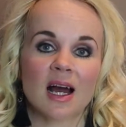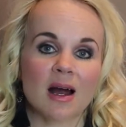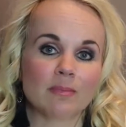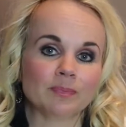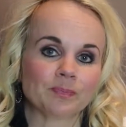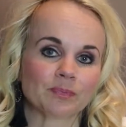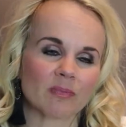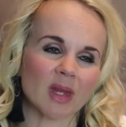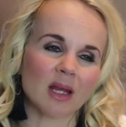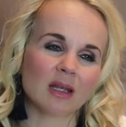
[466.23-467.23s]

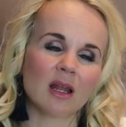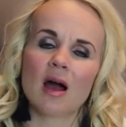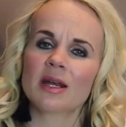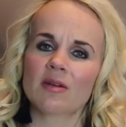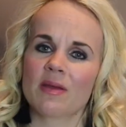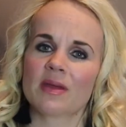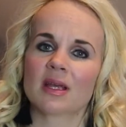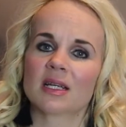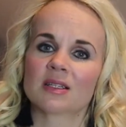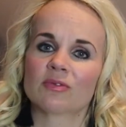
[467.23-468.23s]
Liner I
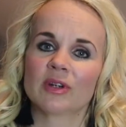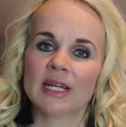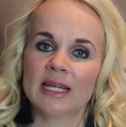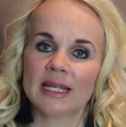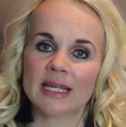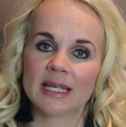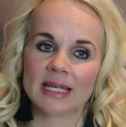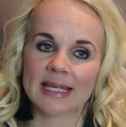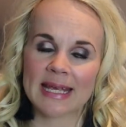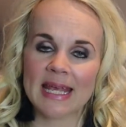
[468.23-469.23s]
think is really
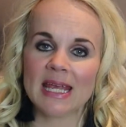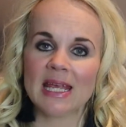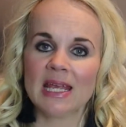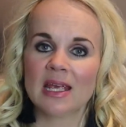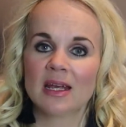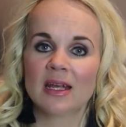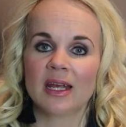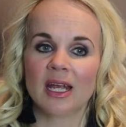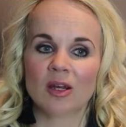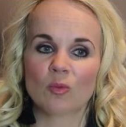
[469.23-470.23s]
key
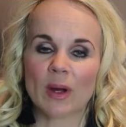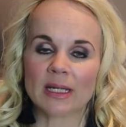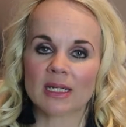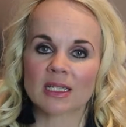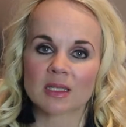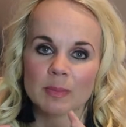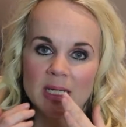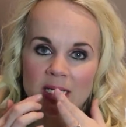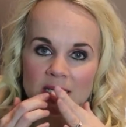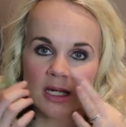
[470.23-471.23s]
in weddings
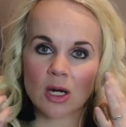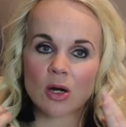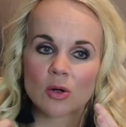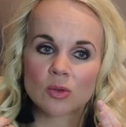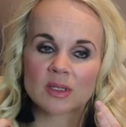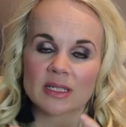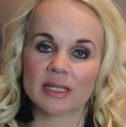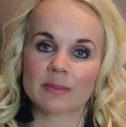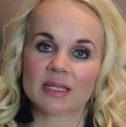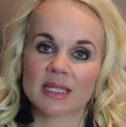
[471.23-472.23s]
because it holds
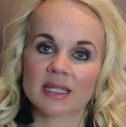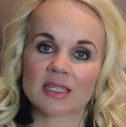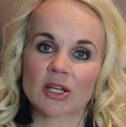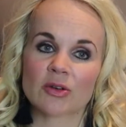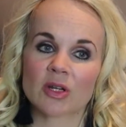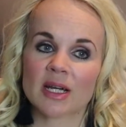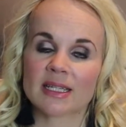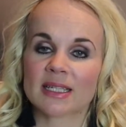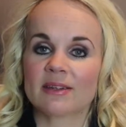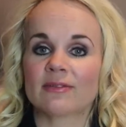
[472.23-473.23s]
lipstick so
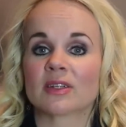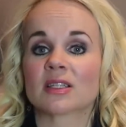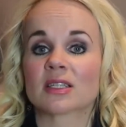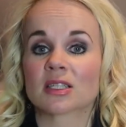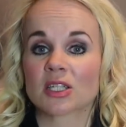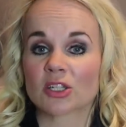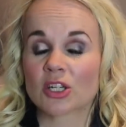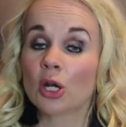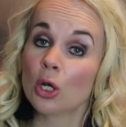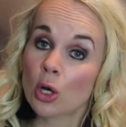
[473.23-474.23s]
nicely for
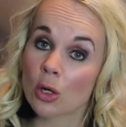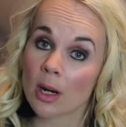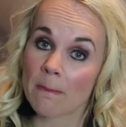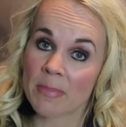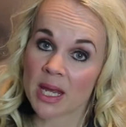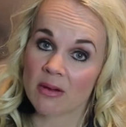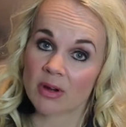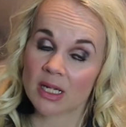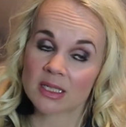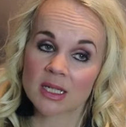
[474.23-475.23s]
such a longer
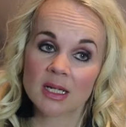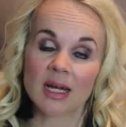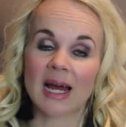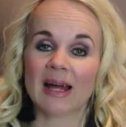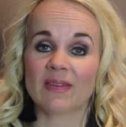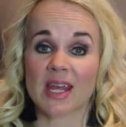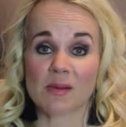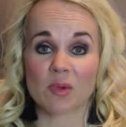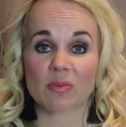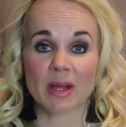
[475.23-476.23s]
period, and the
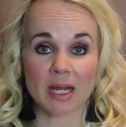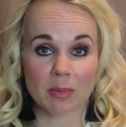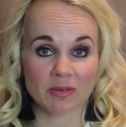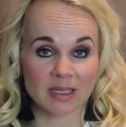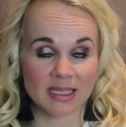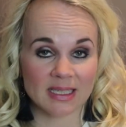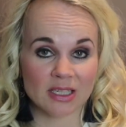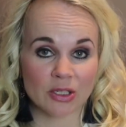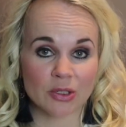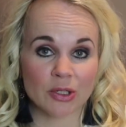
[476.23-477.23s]
aim with makeup obviously is
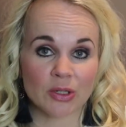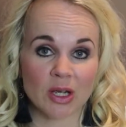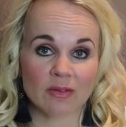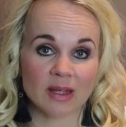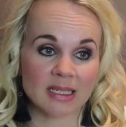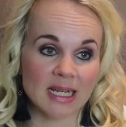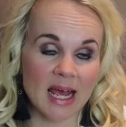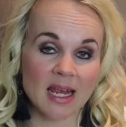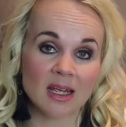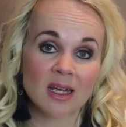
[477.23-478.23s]
to look good over the
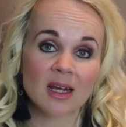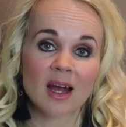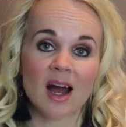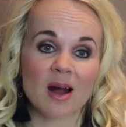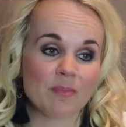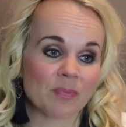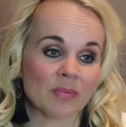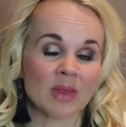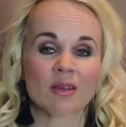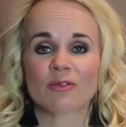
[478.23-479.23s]
day.
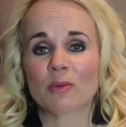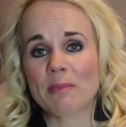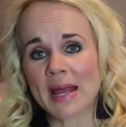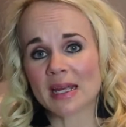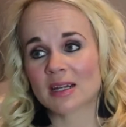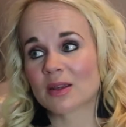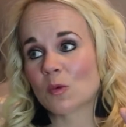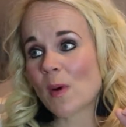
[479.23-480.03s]
For Meghan and the